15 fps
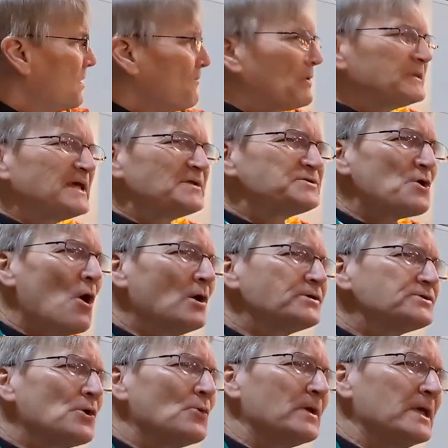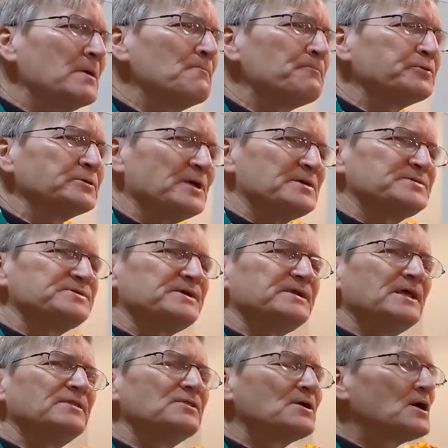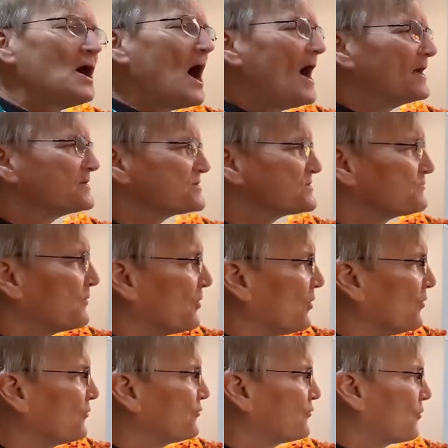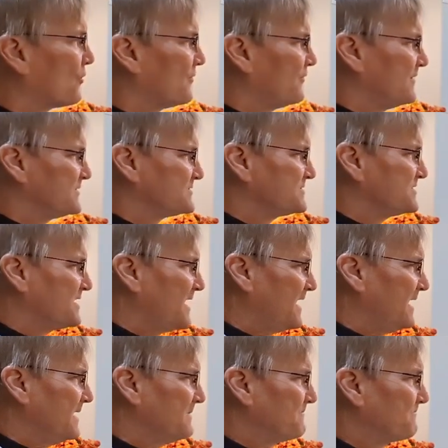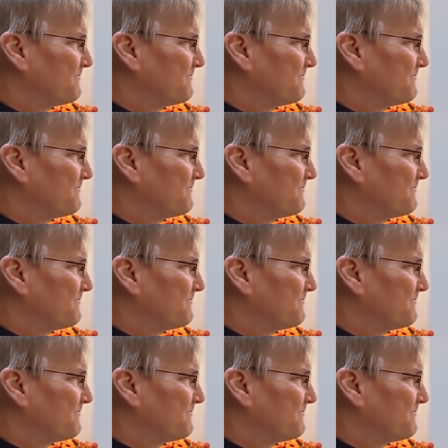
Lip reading: But that's also implicit in the gospel for this day,